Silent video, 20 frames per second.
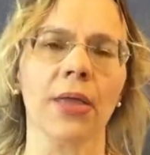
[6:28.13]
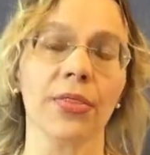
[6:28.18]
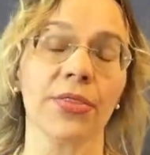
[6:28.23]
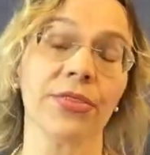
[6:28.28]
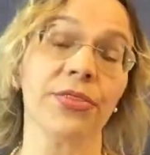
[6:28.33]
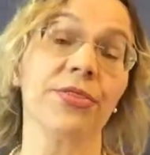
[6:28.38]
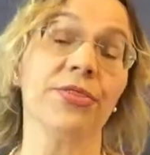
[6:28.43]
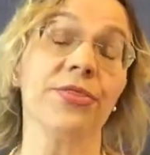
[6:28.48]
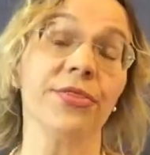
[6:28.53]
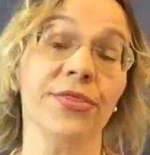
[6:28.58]

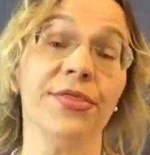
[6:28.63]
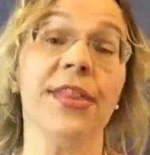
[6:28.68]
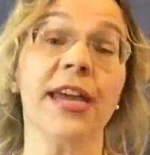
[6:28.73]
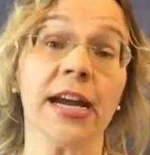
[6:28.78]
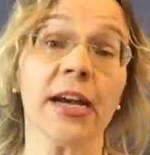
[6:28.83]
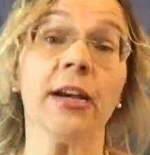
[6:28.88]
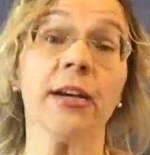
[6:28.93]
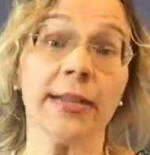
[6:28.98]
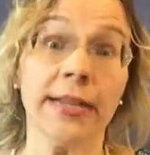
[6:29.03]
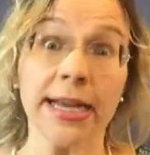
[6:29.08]

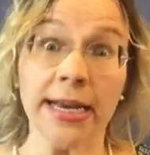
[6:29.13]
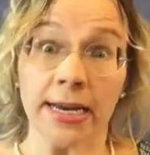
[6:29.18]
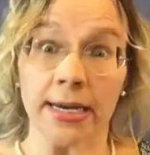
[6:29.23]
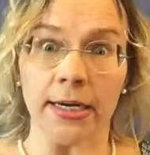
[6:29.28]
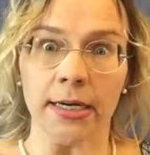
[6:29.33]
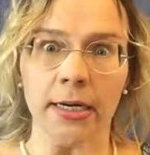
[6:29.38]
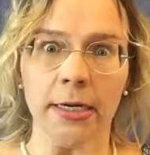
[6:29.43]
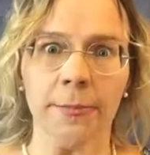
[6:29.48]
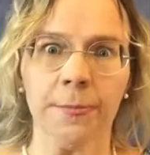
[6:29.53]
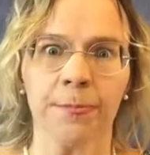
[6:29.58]
They're
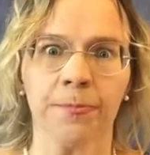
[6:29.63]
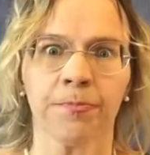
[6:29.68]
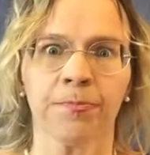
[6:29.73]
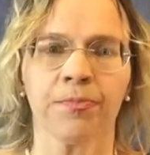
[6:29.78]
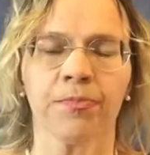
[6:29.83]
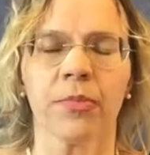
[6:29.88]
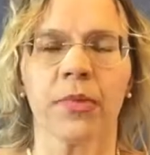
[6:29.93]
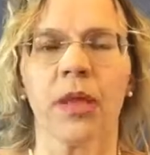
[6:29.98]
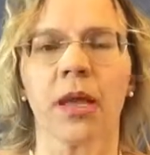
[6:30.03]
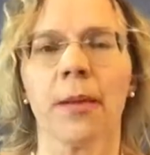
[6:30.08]
there,
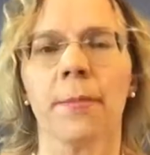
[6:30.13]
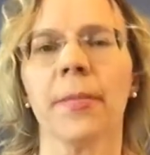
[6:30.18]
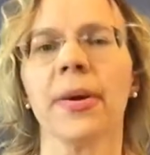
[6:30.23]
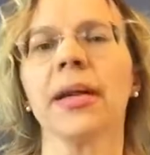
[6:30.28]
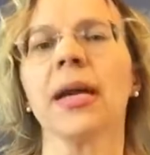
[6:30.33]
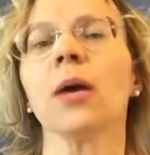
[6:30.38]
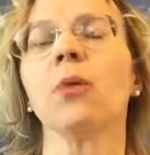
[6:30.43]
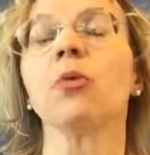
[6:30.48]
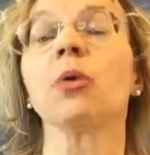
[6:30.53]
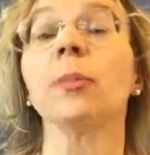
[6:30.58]
but
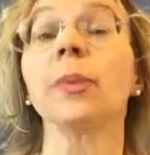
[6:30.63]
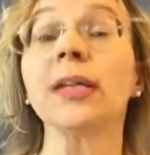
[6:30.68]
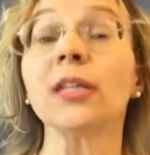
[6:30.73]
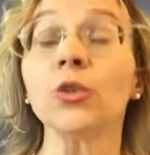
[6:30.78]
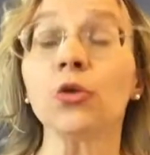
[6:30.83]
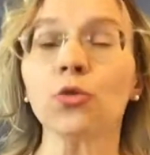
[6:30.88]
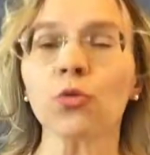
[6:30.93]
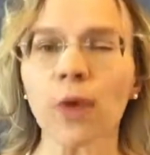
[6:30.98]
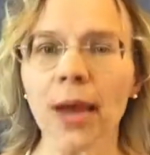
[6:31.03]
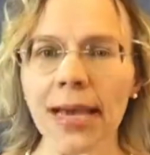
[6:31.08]
I will be
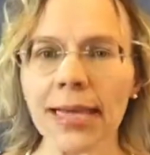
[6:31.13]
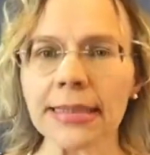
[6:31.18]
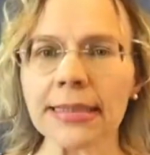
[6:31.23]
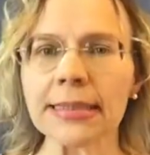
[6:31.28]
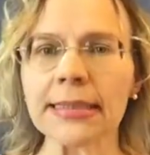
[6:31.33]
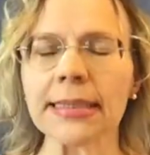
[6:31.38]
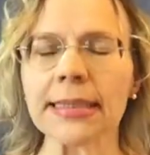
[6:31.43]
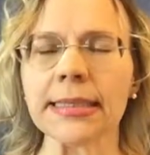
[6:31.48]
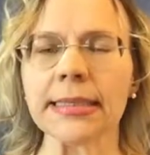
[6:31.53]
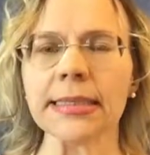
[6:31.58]

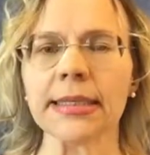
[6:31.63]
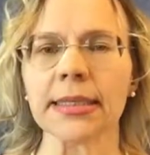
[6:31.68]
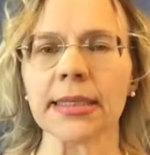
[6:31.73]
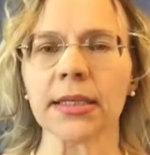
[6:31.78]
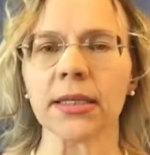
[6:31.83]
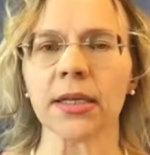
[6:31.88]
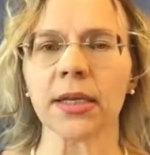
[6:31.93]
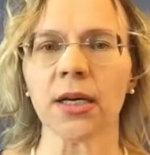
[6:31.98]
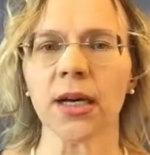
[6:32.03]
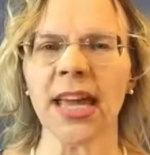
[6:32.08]

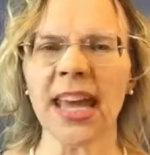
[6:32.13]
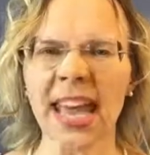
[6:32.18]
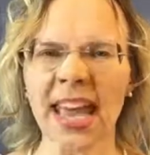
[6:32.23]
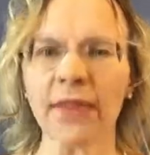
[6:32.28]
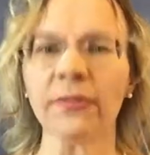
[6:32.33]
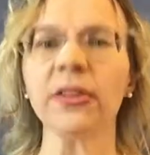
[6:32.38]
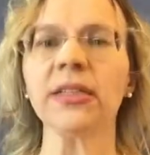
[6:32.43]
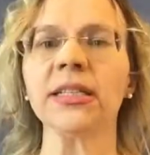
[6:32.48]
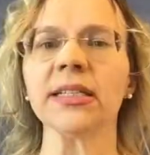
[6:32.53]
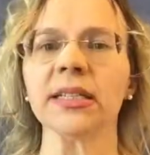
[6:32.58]
translating the
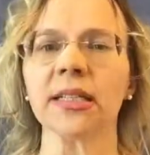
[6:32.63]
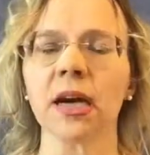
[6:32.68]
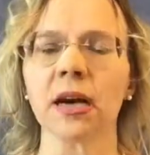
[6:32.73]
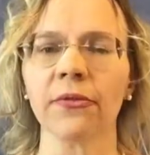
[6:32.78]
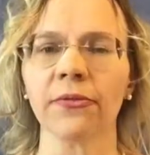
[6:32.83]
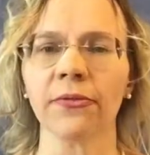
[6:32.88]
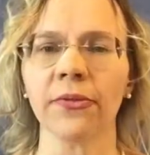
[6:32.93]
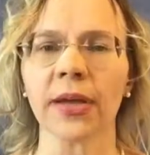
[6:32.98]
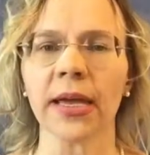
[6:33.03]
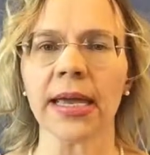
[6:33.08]
heavy
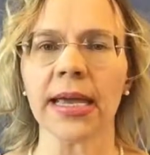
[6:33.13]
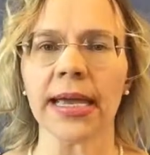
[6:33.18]
stuff